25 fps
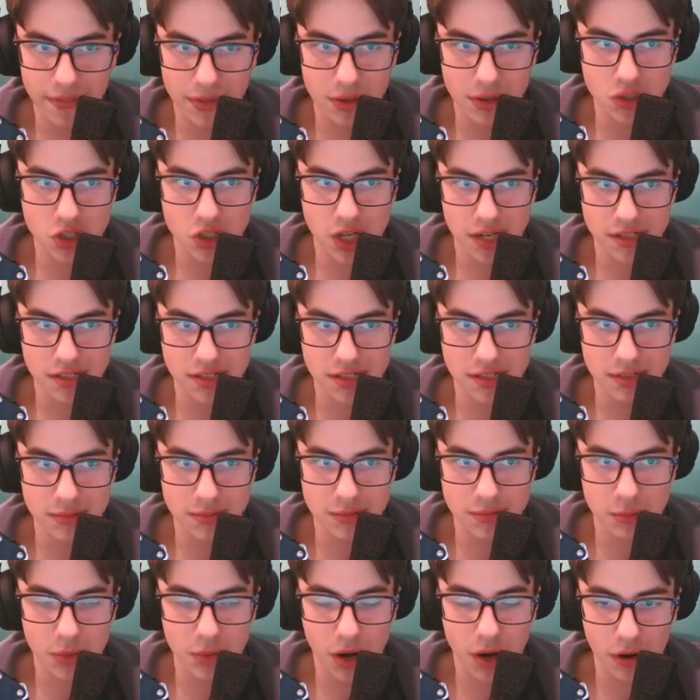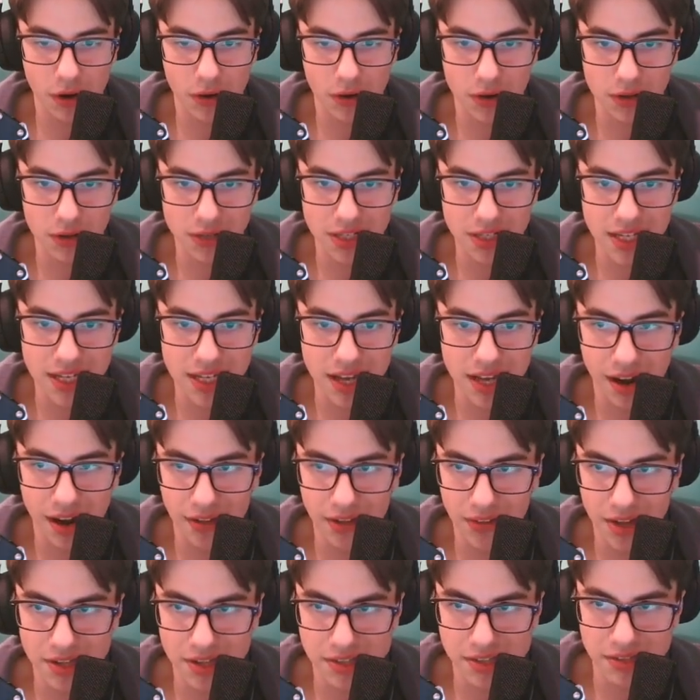those chances. We are on key
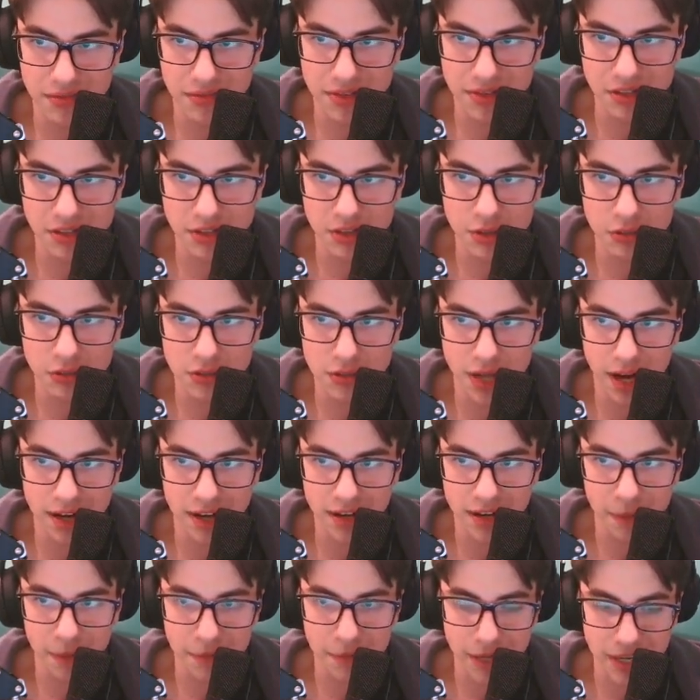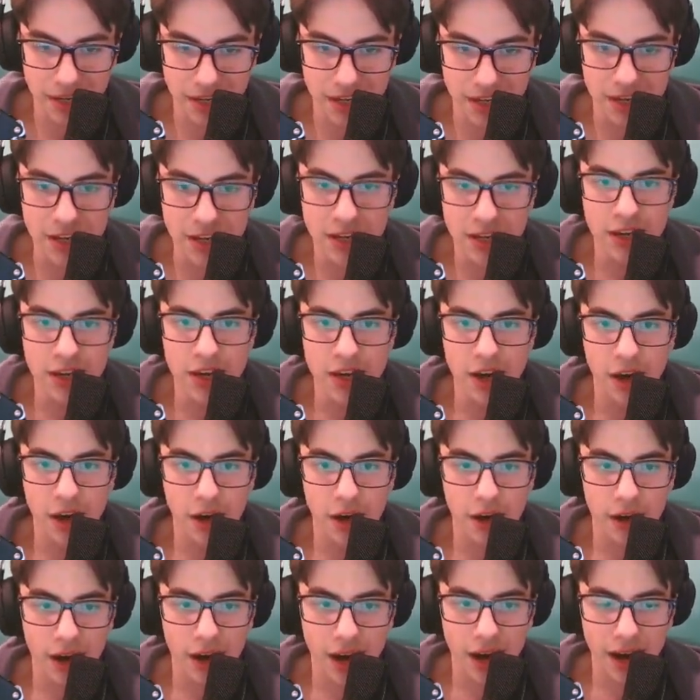highlights. There is a new dynamic
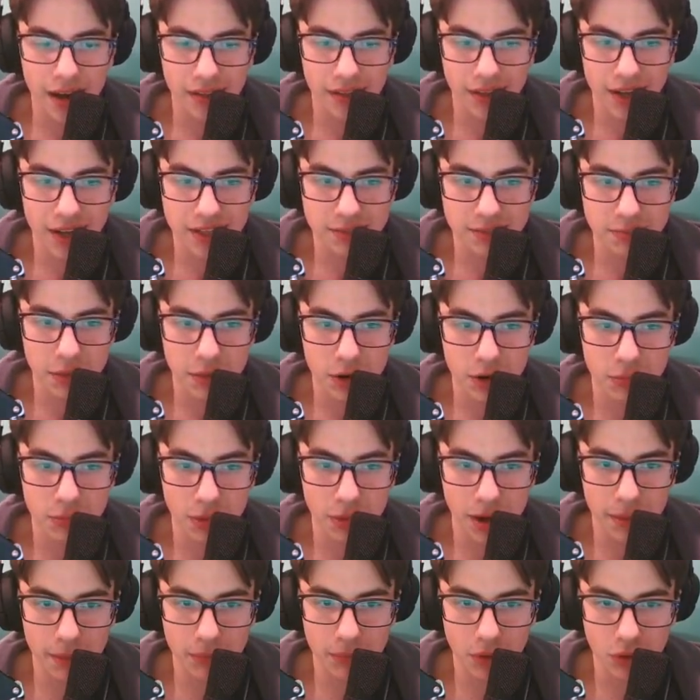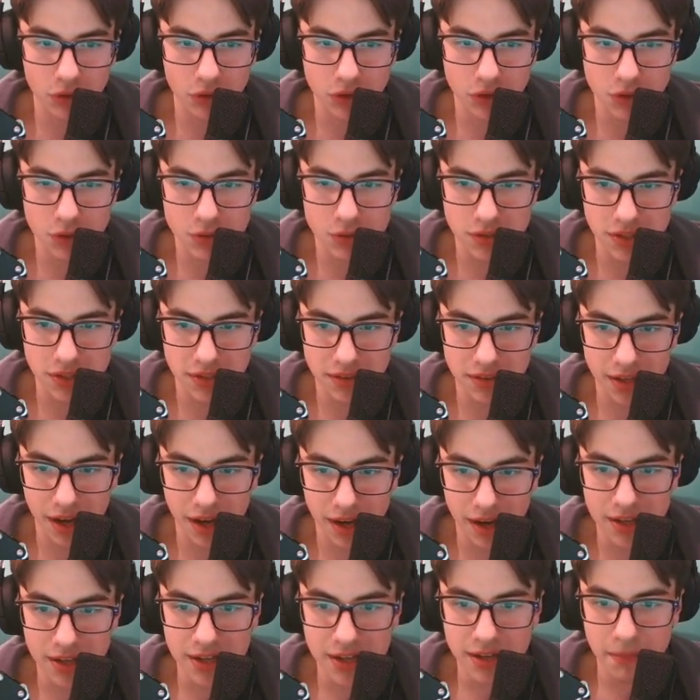highlights mode, but I'm not using
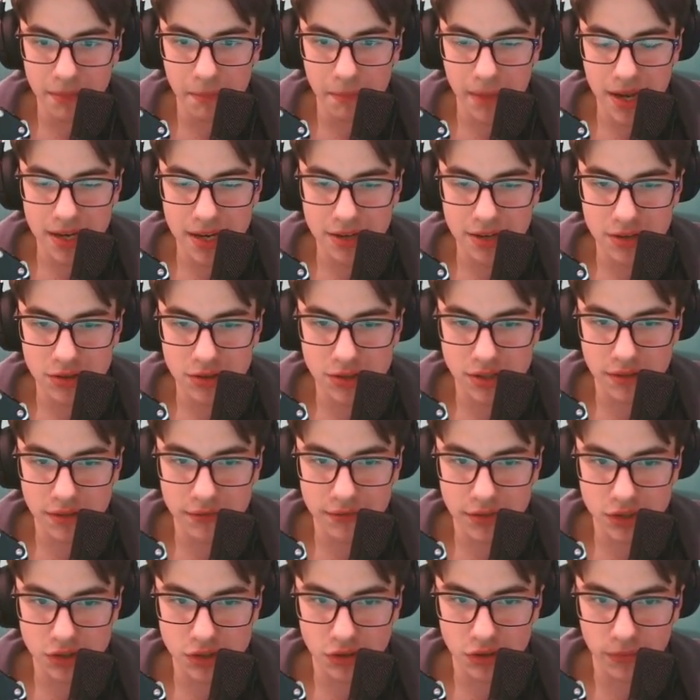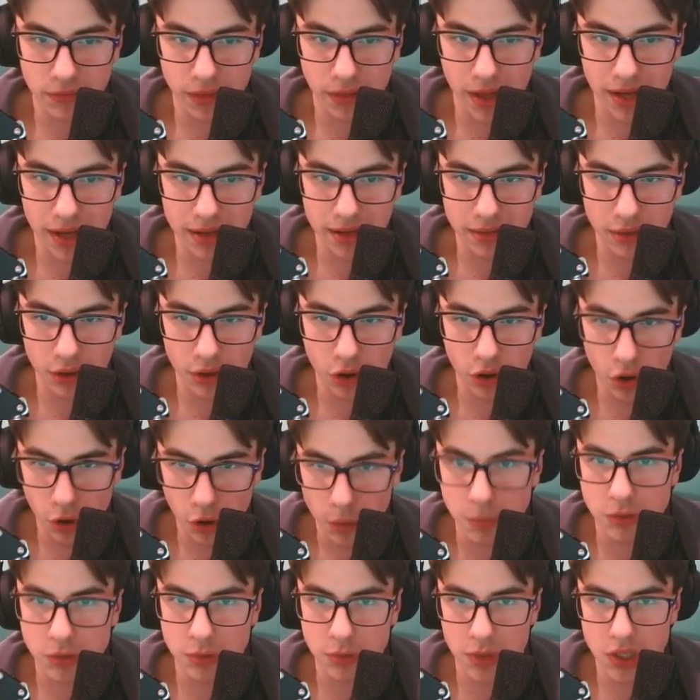that. May use it for stuff like the
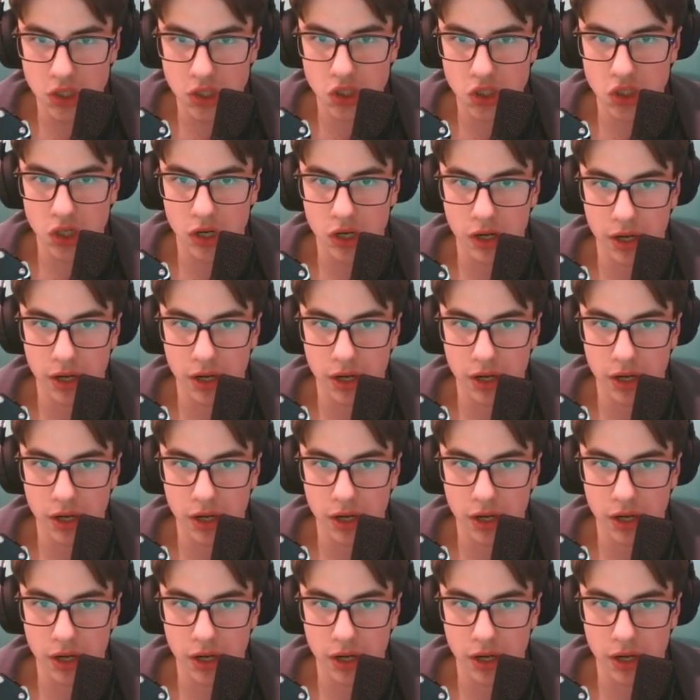cups, which